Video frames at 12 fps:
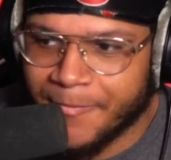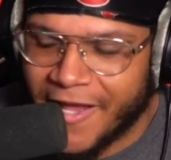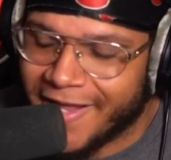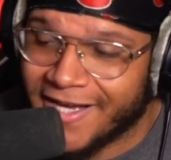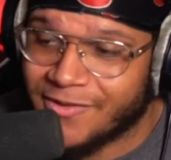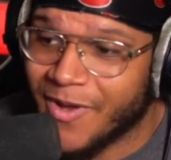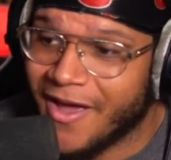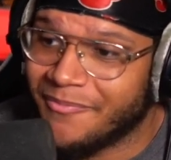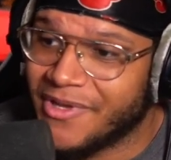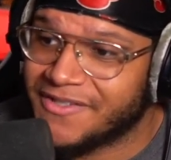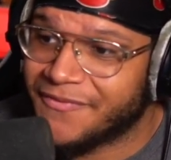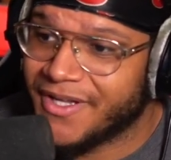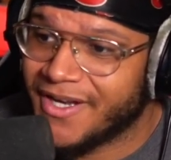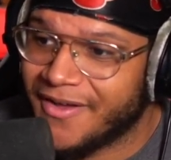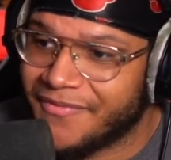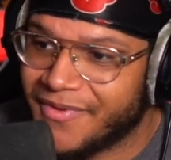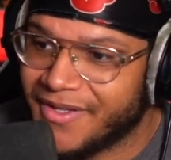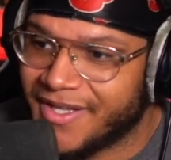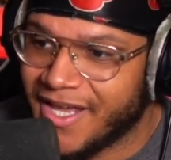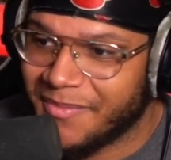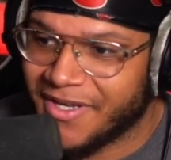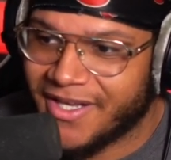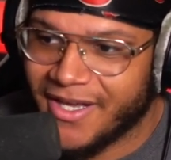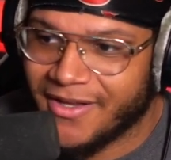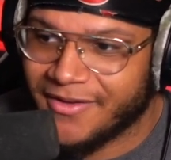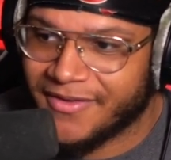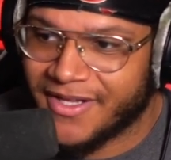Next we have Misfit of Demon King